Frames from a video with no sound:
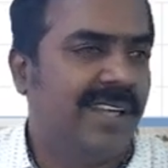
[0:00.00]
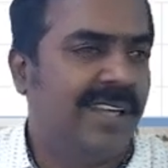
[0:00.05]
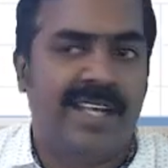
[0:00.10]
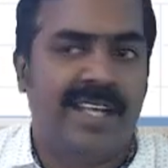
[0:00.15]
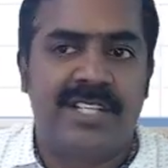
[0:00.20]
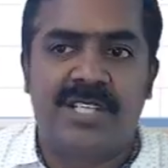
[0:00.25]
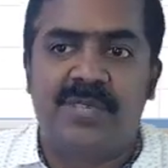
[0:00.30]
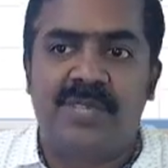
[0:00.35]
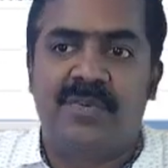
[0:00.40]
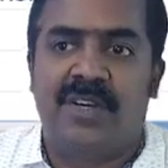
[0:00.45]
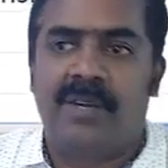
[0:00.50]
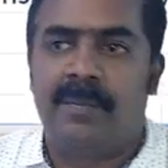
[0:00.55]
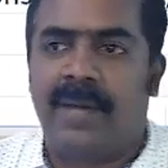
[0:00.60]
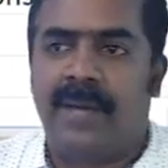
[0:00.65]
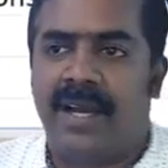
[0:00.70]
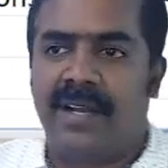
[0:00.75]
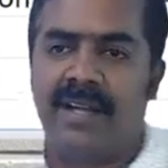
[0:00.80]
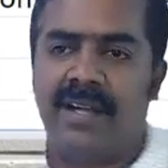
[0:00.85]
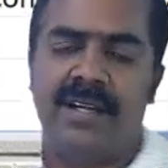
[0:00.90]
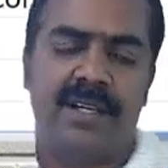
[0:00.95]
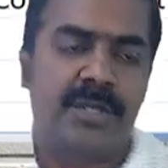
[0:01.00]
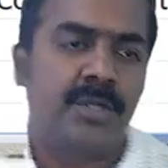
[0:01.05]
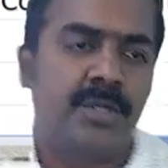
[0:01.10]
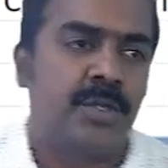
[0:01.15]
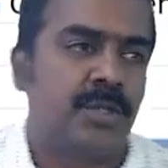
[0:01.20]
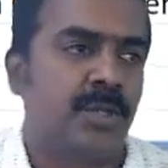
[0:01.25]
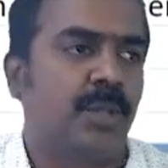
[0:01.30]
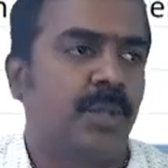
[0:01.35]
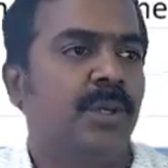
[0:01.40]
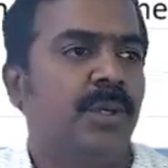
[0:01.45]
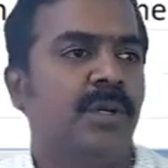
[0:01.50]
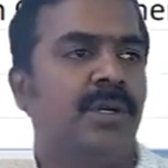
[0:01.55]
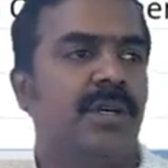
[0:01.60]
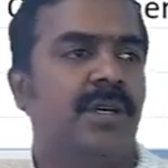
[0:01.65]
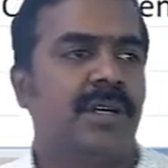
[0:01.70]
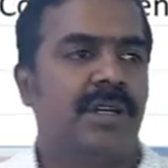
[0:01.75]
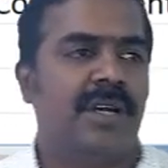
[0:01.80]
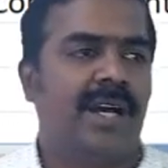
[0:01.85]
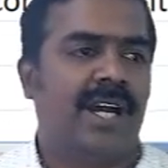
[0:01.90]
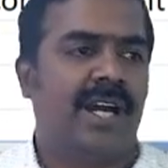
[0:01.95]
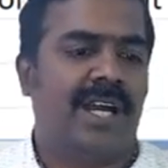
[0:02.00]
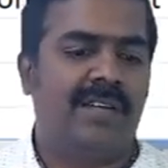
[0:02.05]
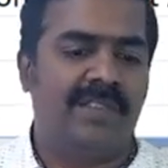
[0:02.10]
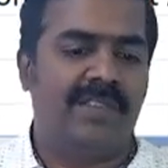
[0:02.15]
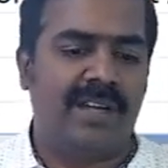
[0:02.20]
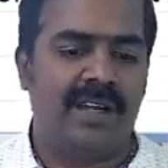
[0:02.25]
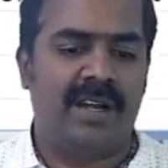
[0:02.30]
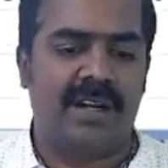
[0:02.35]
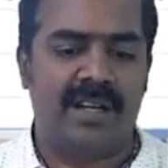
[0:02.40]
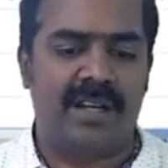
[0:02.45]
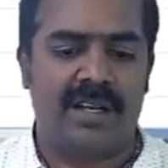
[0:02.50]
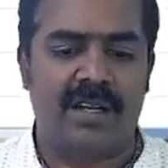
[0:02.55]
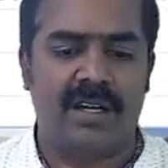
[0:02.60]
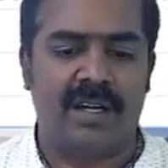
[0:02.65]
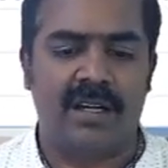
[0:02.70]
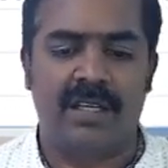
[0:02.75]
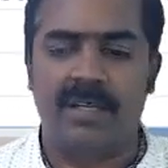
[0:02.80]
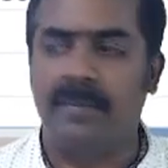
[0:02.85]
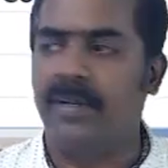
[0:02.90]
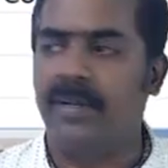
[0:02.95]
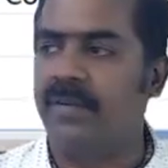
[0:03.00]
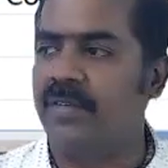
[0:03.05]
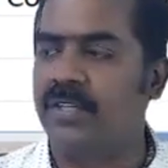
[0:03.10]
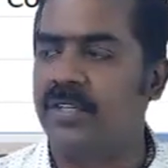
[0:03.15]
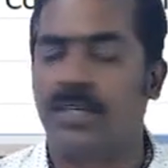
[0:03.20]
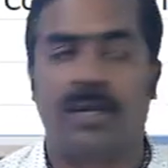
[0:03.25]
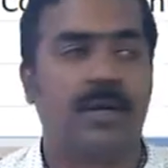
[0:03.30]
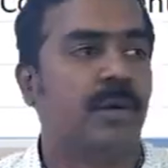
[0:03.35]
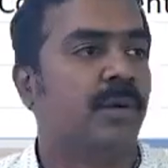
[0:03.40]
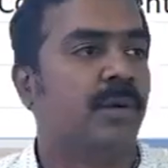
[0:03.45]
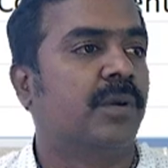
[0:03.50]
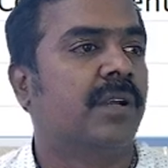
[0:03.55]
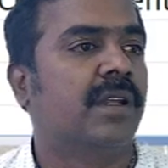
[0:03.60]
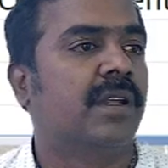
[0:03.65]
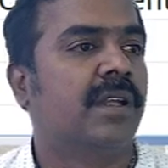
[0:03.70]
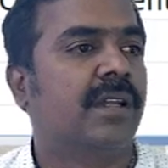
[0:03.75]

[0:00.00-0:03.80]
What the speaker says: Agent will bear it. So I will not record them in which account?